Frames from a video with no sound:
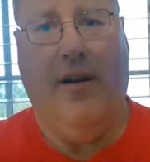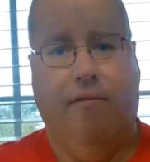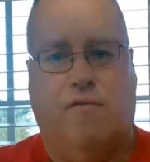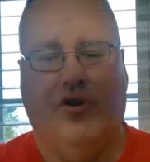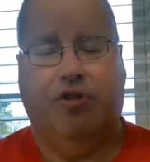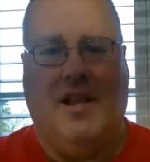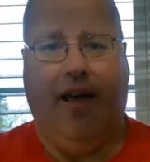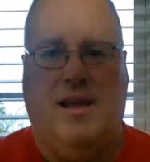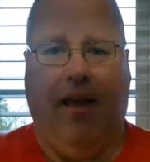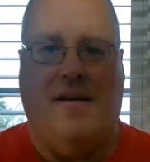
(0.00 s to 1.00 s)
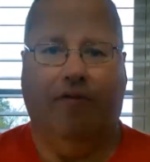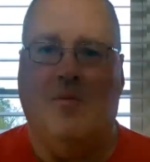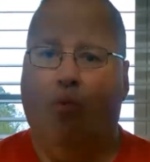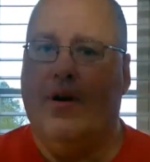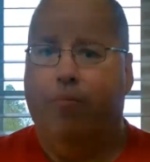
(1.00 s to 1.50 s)
and First Lady have
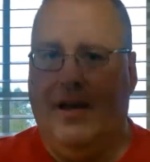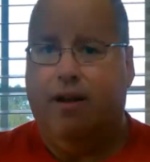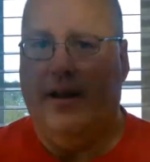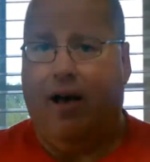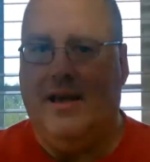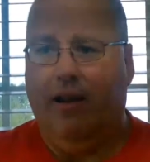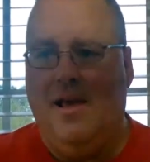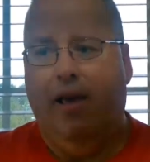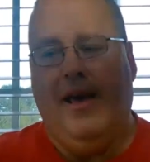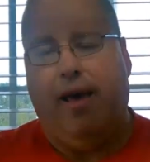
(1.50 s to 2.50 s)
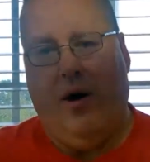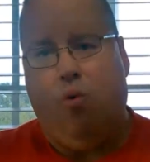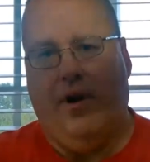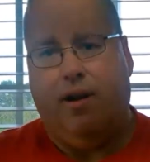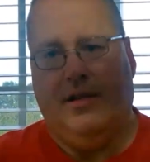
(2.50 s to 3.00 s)
somewhere to be tonight, and I
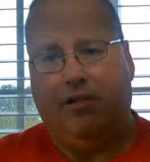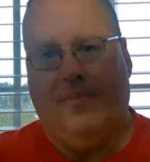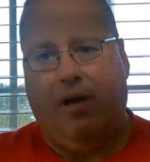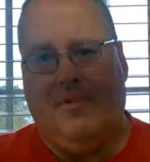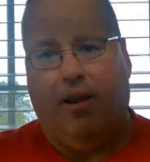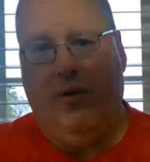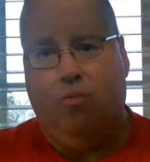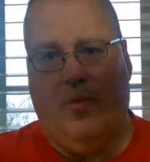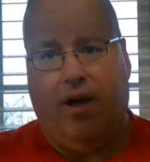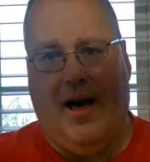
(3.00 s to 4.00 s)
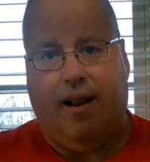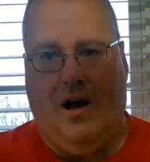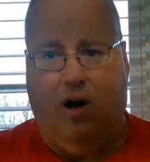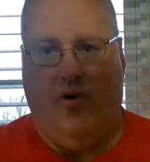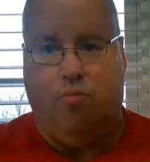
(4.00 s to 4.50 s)
wanted us to be able to eat when we got
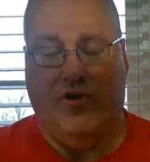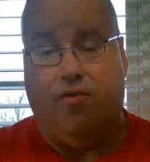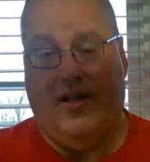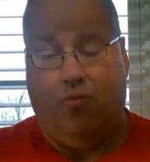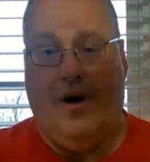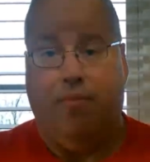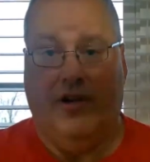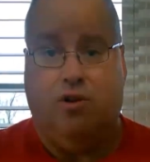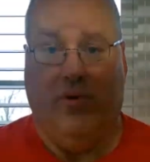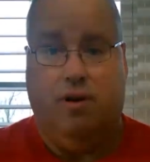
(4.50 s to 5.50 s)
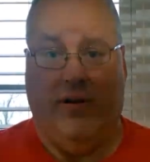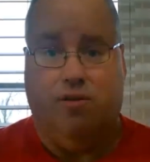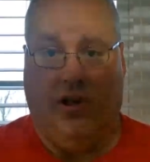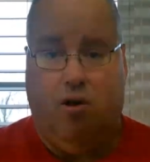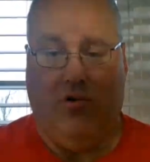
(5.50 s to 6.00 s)
home, so that's why I'm going to do it in a
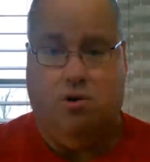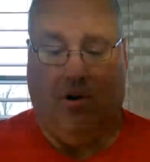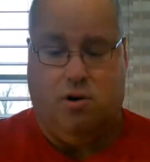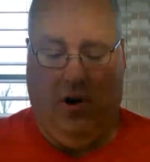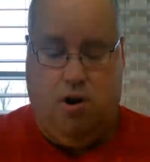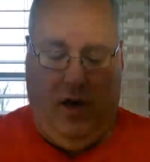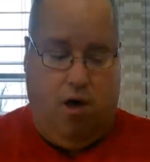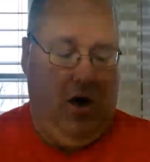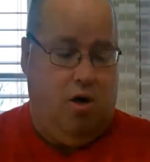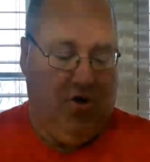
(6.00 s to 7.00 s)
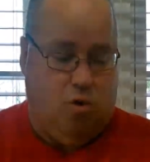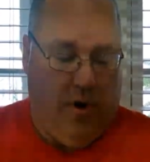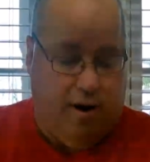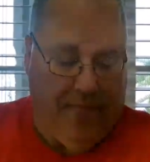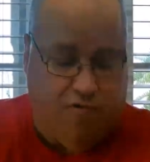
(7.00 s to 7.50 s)
slow cooker. So what
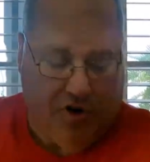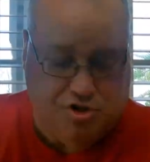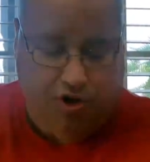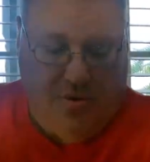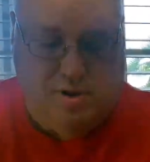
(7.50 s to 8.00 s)
I'm first doing